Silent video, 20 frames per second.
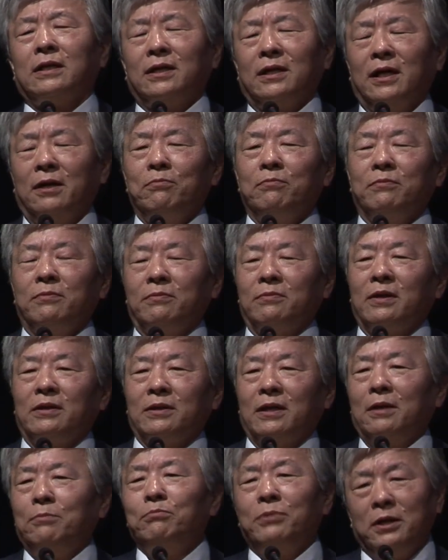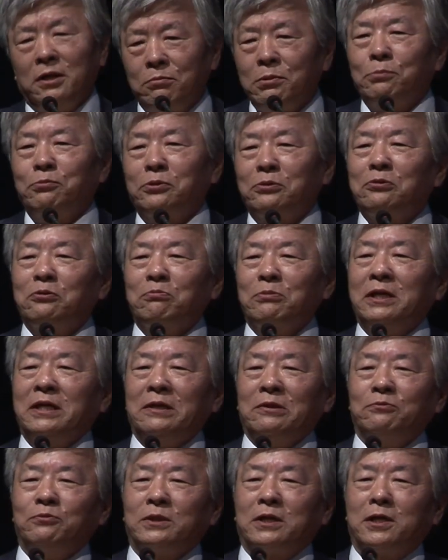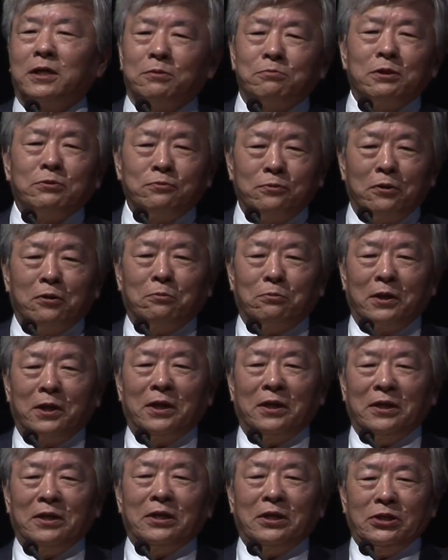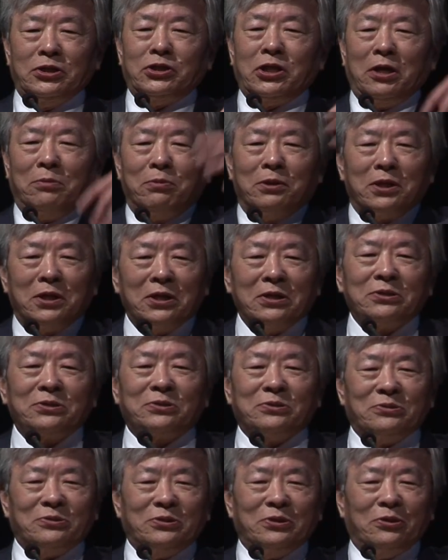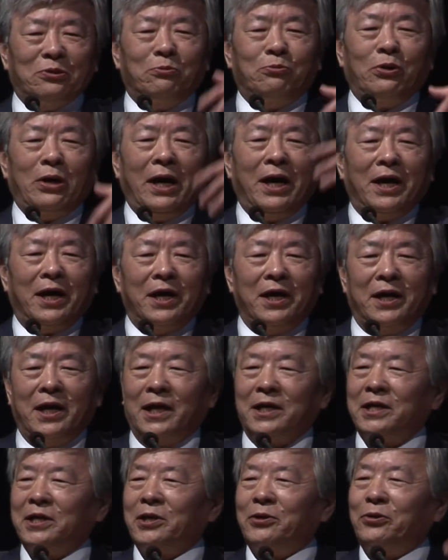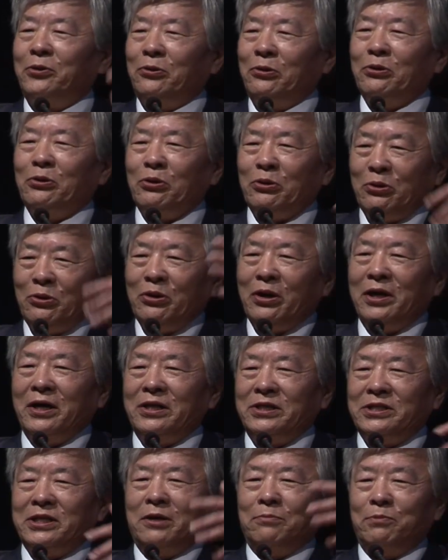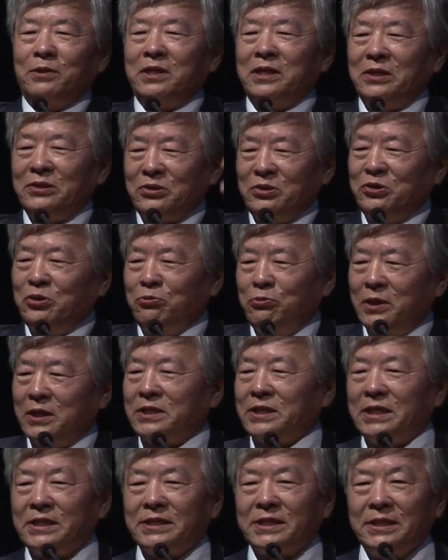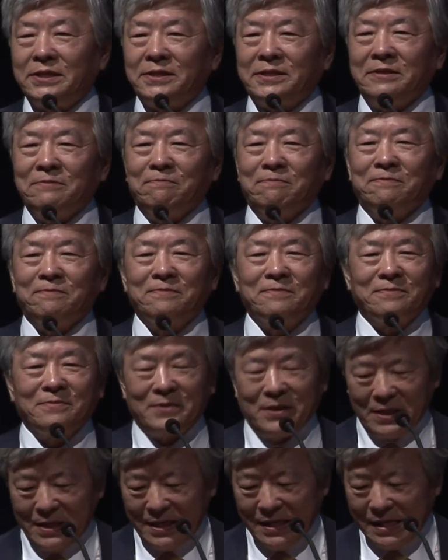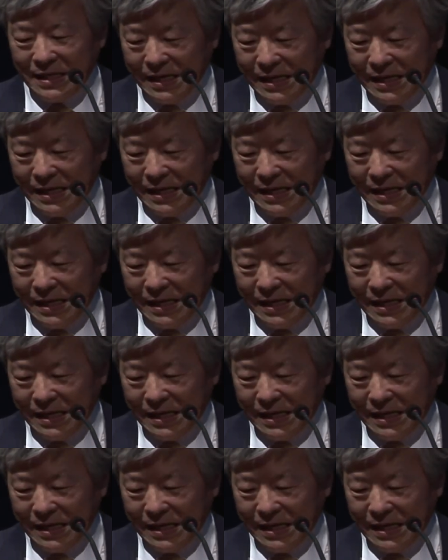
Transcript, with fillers: unbelievable to me, coming from the Japanese, more hierarchical Japanese university system. Okay.